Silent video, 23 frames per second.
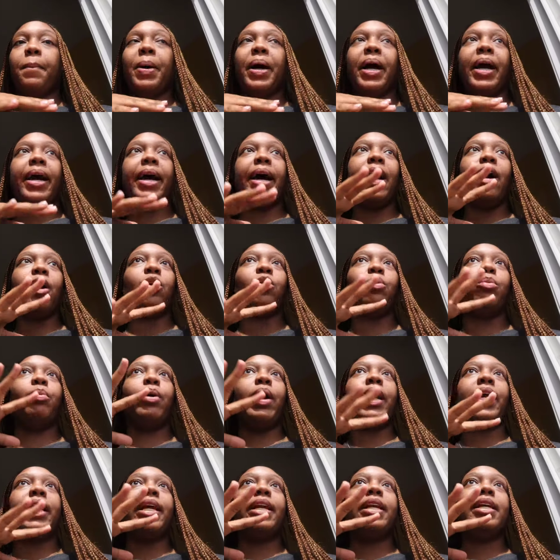by how
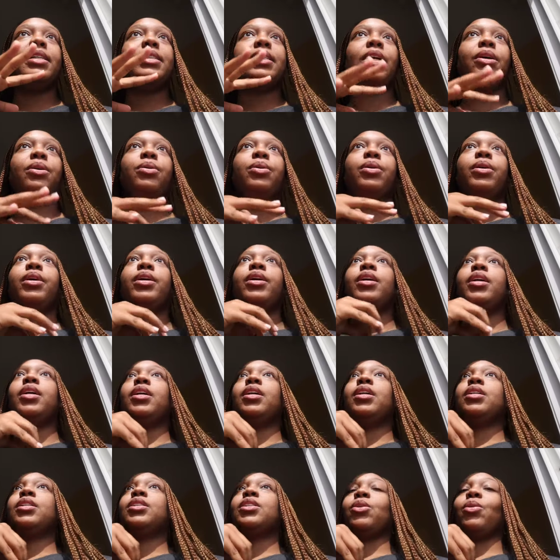bright it is out.
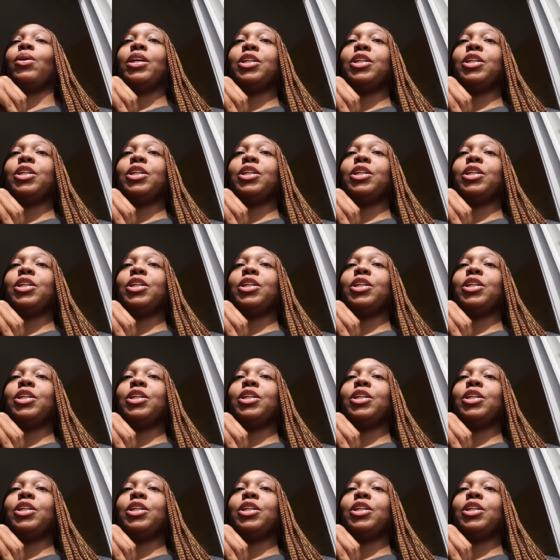So